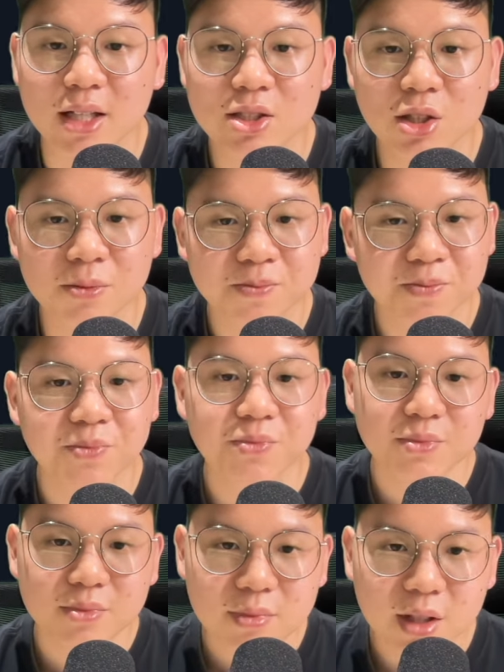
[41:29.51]
So
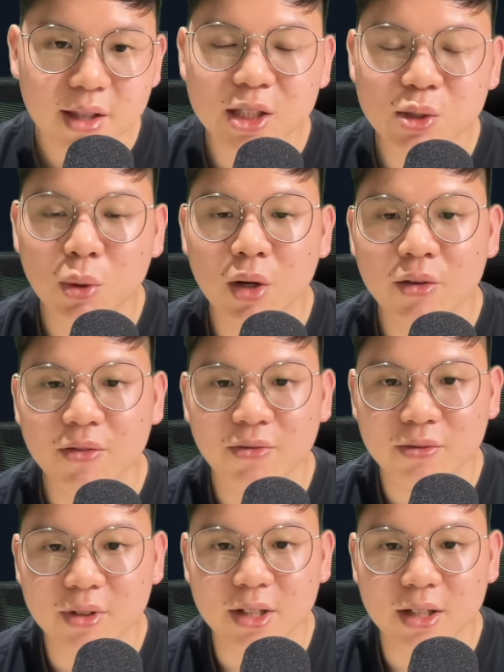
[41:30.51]
that's one of
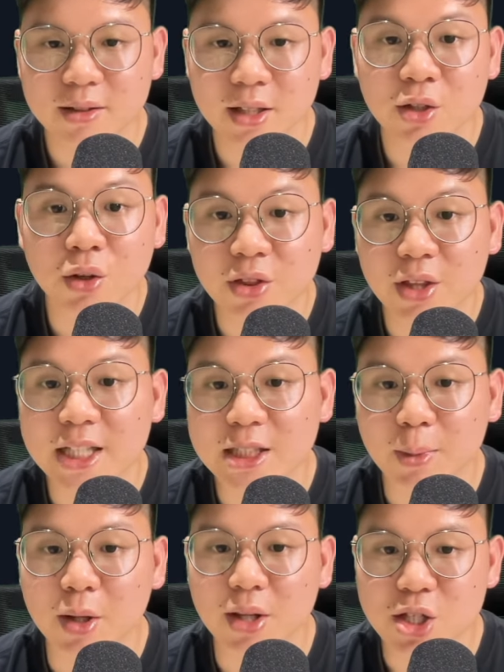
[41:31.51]
the good things
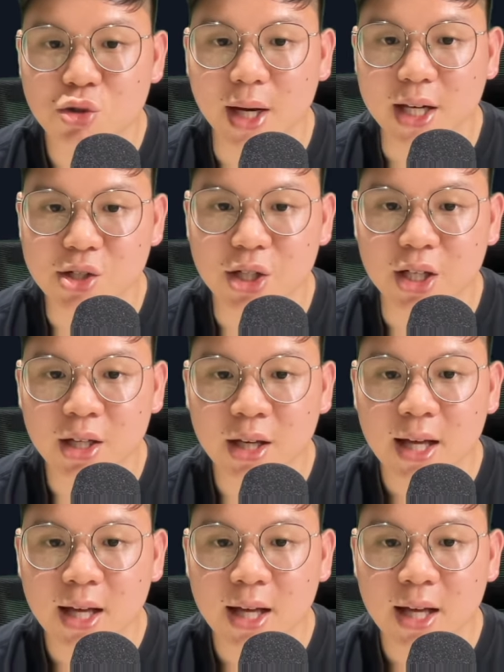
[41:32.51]
about this strategy.